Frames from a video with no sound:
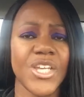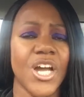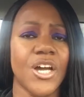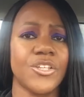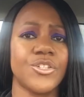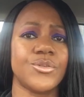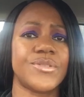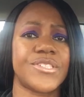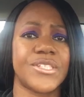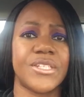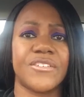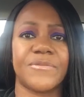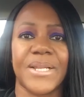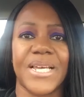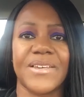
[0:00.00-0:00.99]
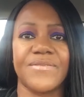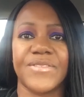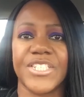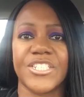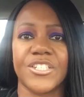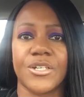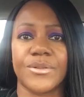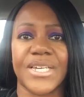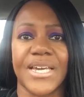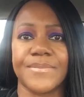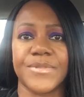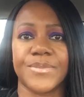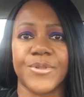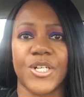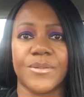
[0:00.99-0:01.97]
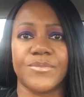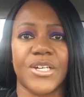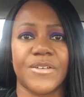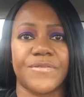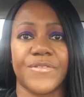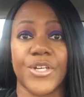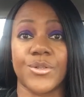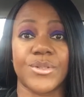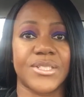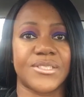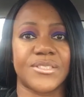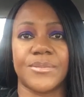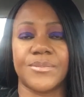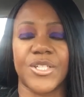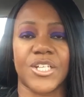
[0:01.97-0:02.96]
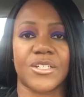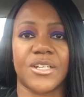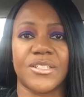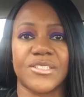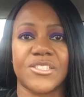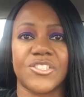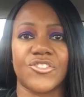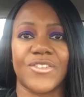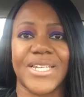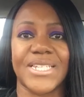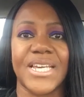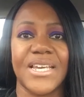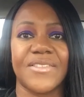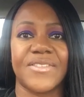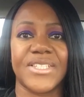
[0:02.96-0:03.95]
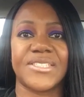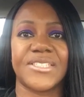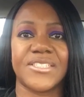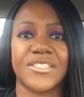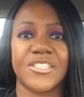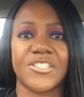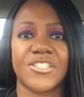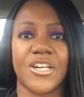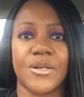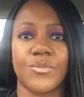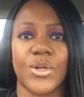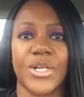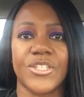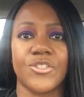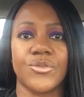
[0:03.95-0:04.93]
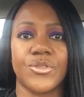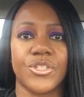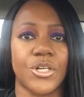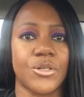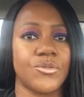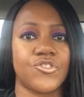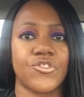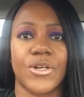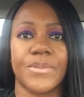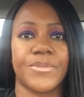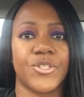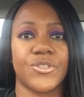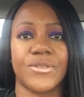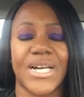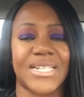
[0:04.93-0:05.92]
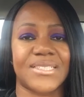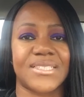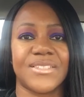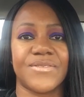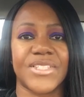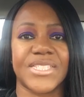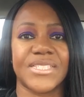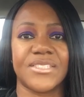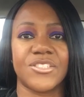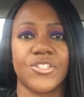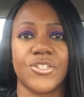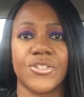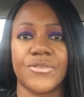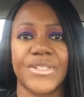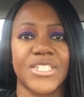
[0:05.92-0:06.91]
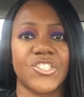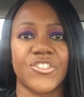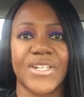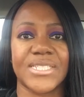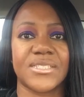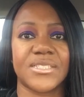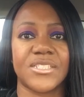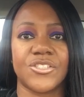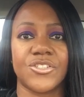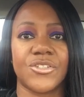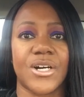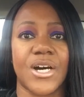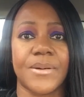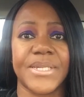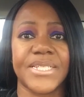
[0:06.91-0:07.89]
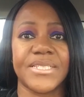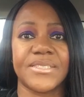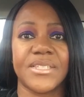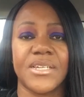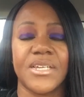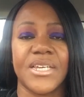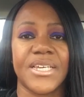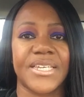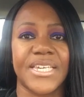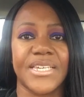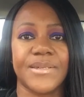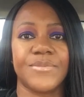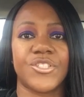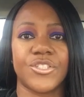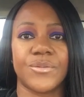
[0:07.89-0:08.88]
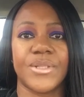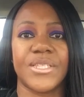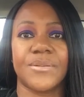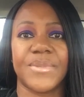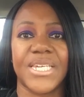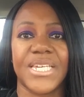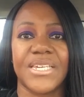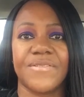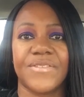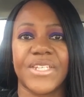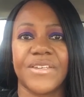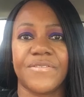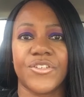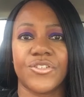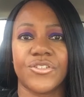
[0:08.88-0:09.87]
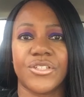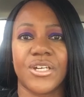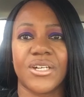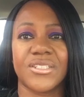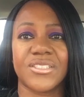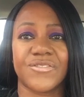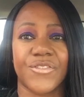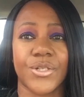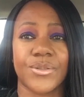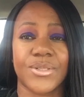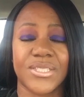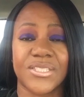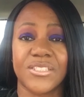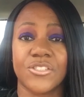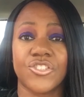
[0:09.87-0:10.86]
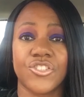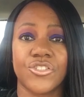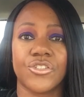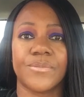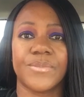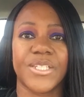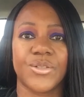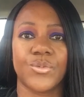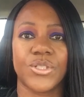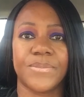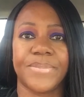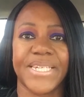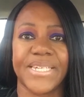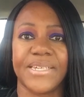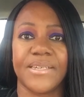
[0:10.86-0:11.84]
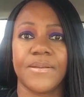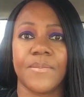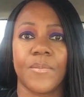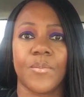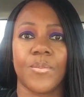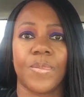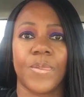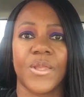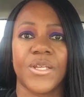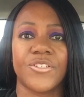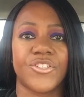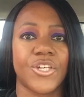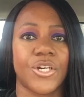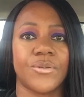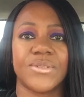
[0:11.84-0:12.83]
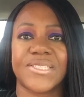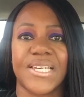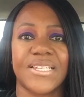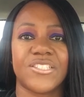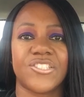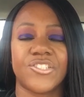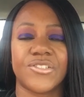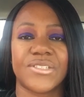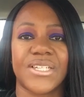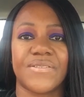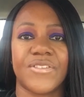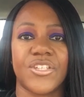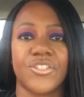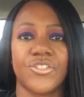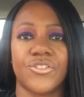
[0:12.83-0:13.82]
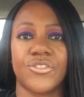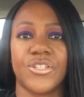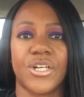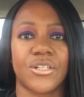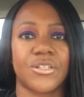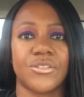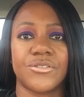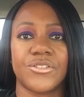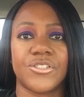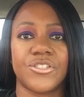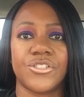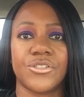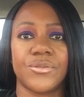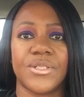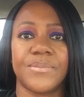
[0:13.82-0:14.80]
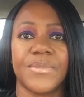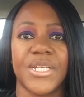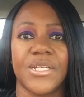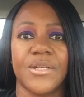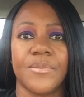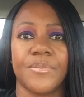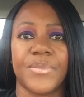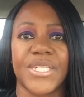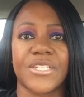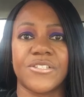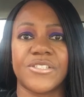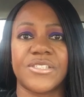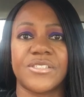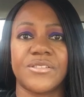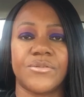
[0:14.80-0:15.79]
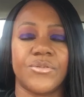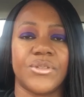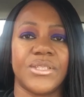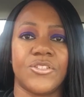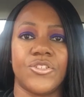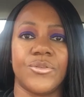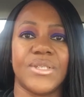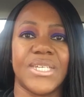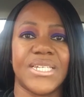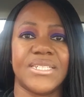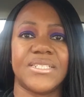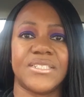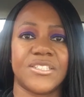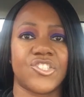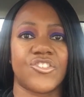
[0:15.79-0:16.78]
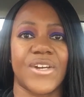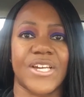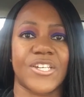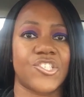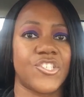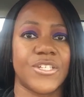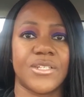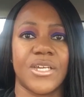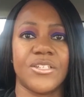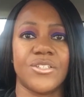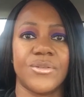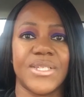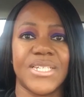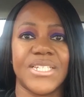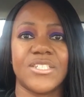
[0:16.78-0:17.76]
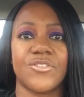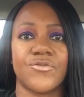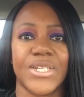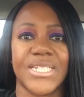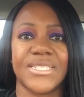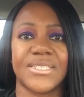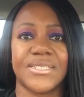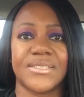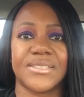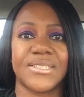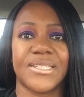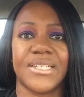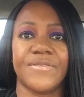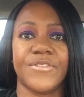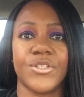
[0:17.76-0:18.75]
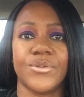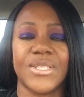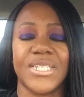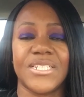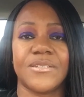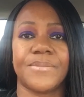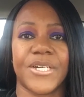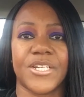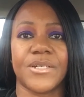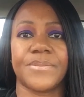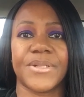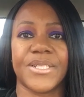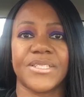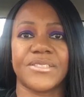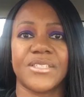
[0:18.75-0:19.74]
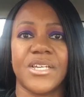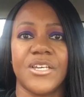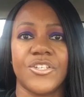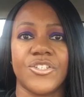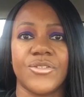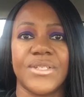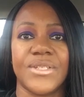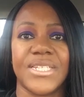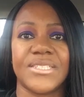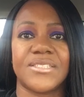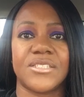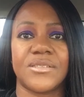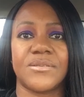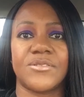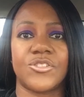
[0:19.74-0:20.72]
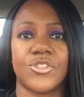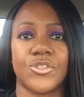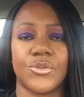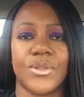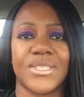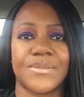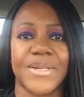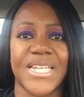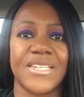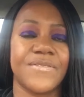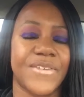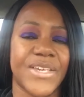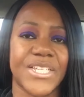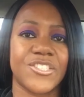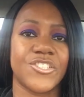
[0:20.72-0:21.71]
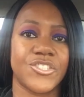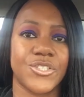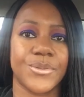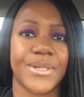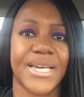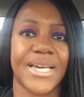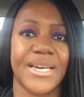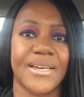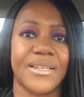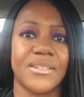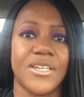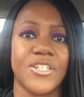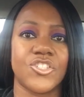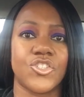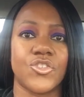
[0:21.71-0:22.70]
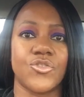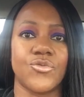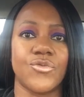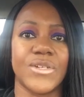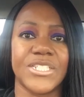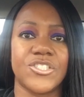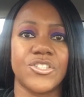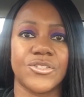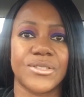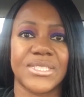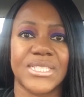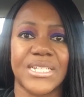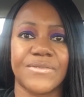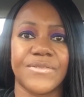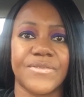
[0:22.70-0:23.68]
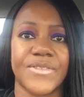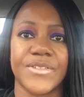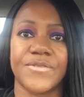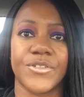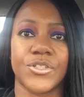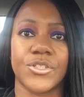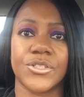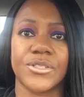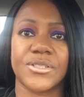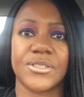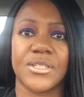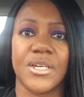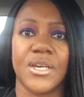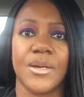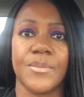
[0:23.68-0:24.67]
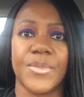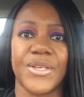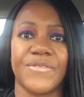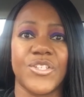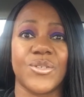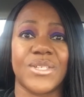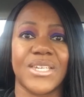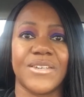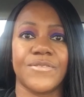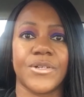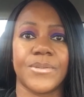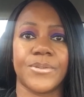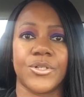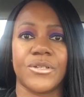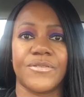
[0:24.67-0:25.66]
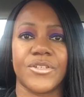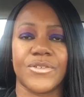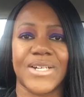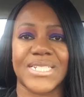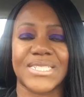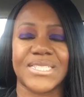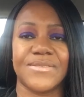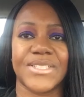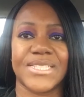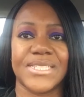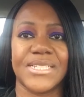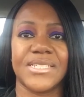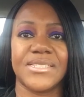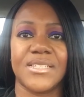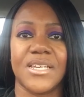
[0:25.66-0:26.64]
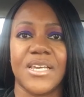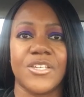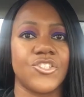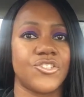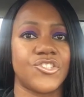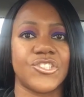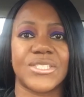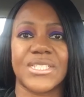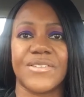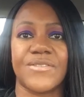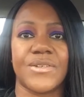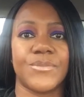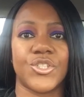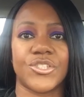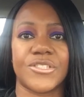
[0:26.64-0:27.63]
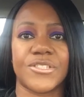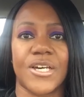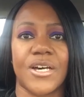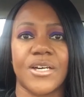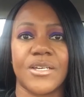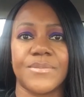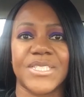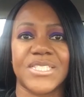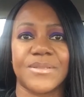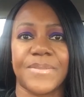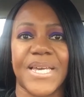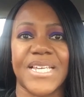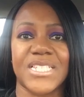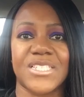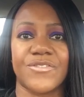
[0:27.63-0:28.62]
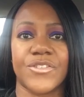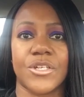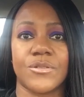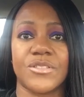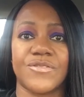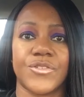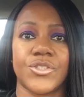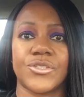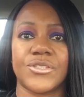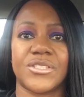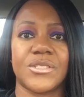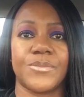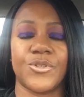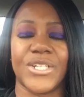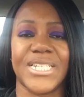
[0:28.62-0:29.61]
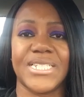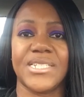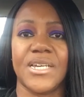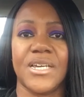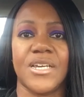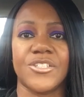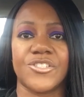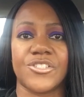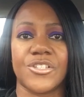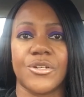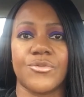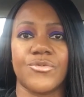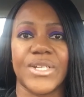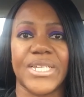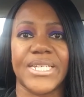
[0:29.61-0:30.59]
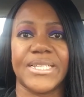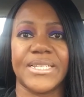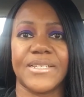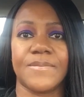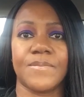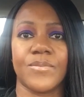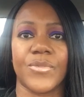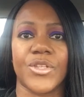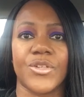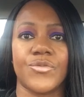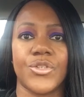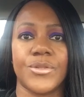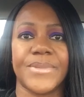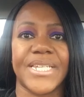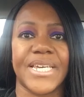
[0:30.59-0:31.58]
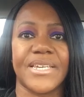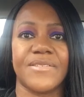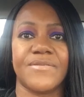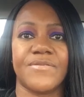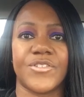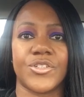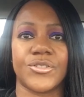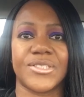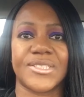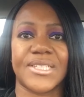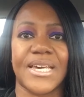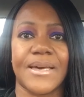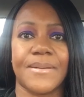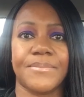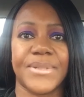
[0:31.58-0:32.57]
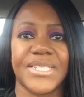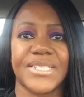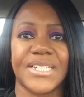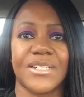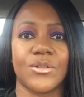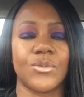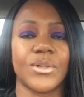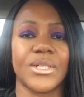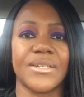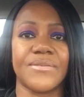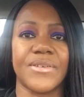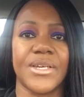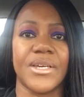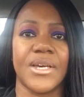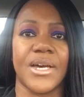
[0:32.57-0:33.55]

I used to love playing video games, but I'm not focused. I'm not concentrated. This is the time where you don't drop your activities and your interests and your hobbies. Keep doing them. Even if you're not as focused as you normally would be, don't say to yourself that you're not going to do them, because you need a distraction and you need a reason to live. You need a purpose. You need to do as many things as you can to rid yourself of the thoughts. But if you give up all of your activities, you're just giving more time and space for those thoughts to breed. So really, ruminating thoughts can be dealt with.